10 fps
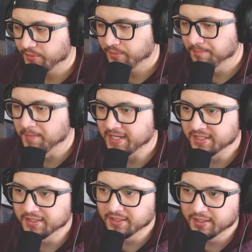make
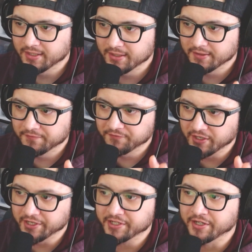a
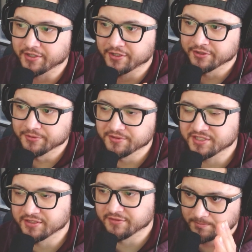very
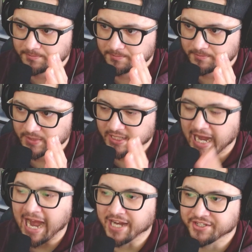conclusive and
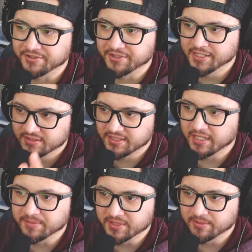accurate
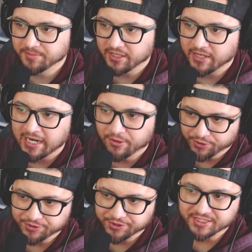statement about how
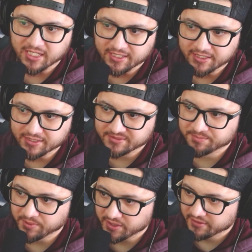good this guy is.
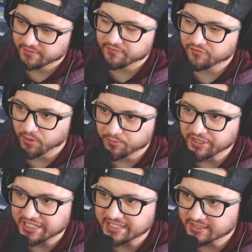But from
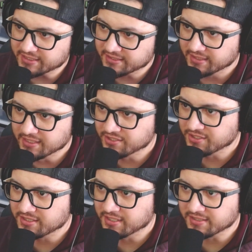reading this, it
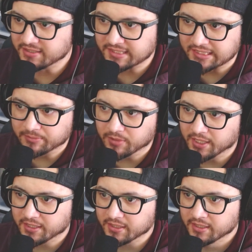just doesn't seem
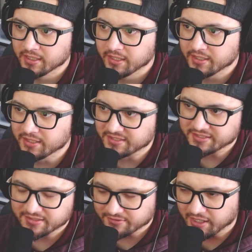like this
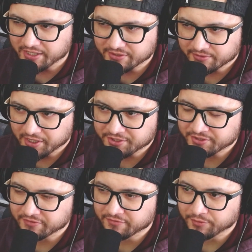is the right
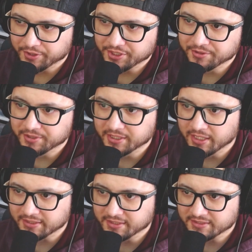direction for a unit
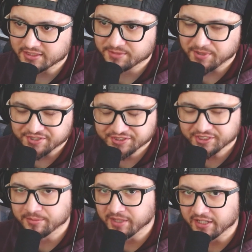like this, especially
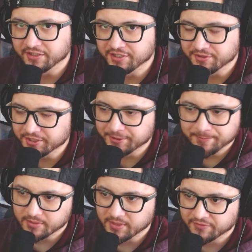a banner unit.
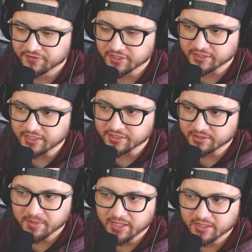I feel like they could
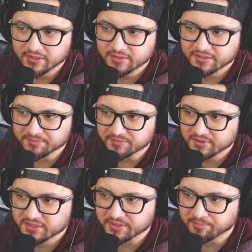have made some
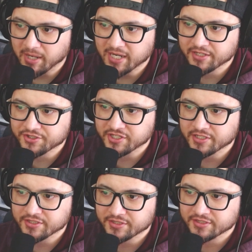minor
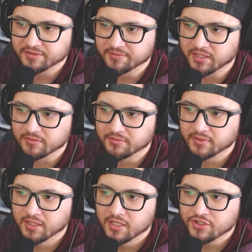changes to make them
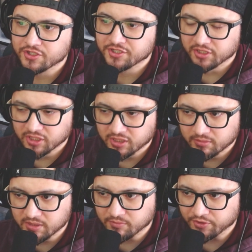just a little
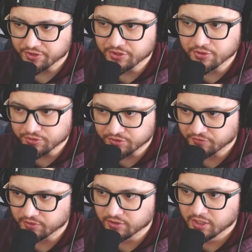bit more
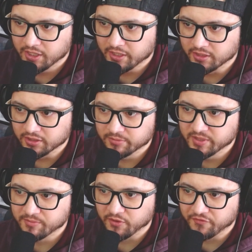useful and a little
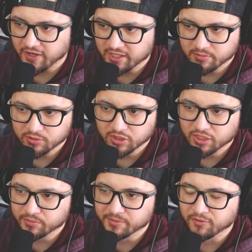bit more viable, a
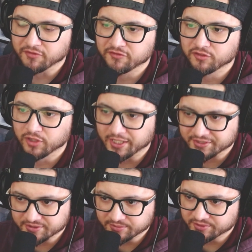little bit more
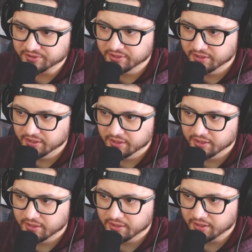flexible
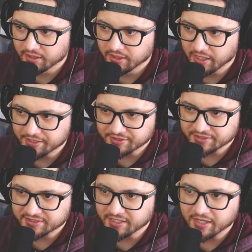as a
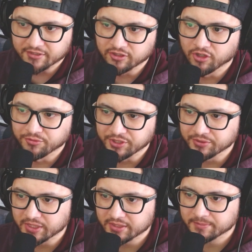standalone unit.